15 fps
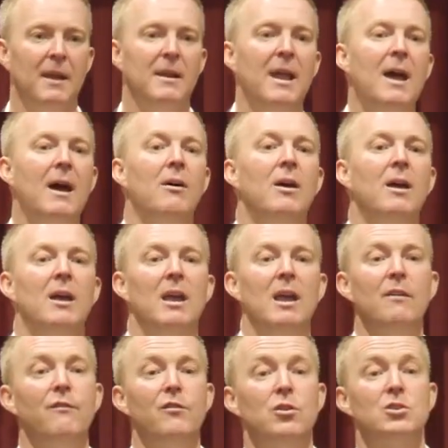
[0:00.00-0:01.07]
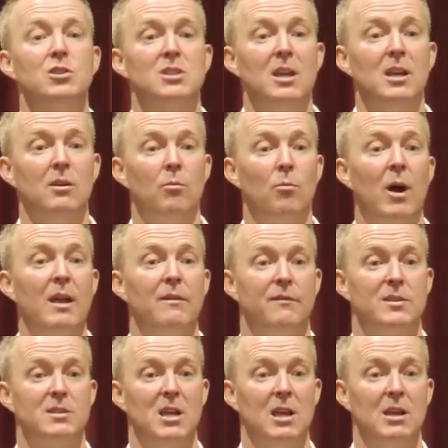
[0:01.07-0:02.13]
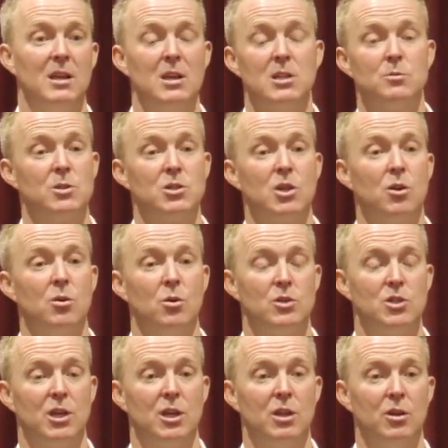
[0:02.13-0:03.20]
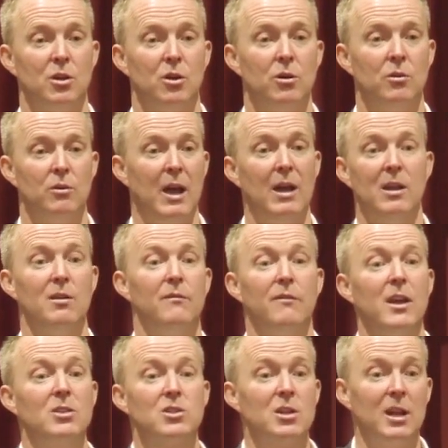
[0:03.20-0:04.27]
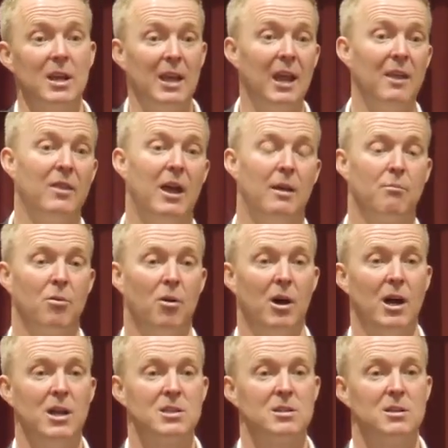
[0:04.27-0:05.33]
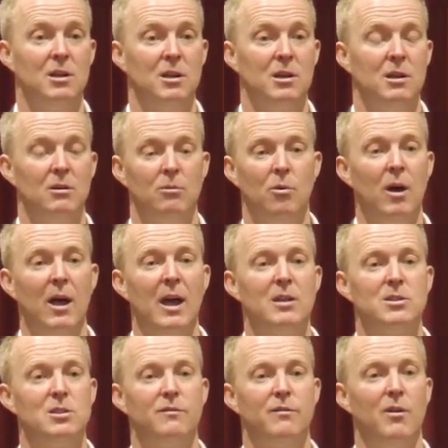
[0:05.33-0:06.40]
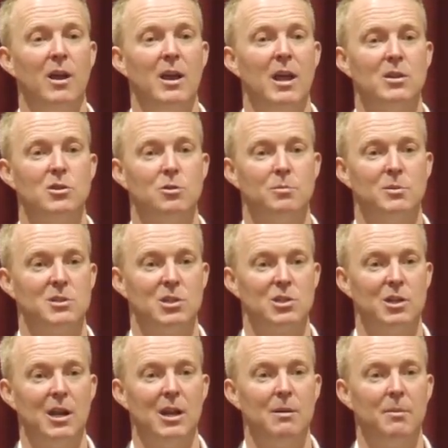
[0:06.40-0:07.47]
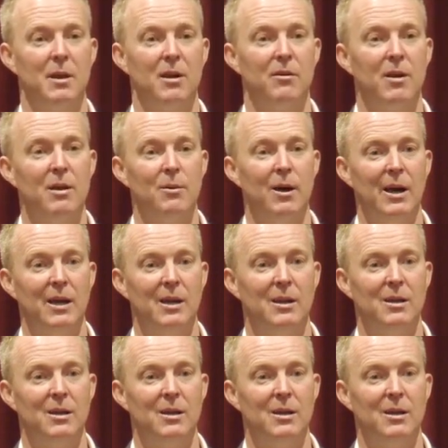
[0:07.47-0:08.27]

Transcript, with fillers: Now, if you sit and wait for 10 years, which of course you can do, and you eventually get that price, well, how's your financial position any better anyway?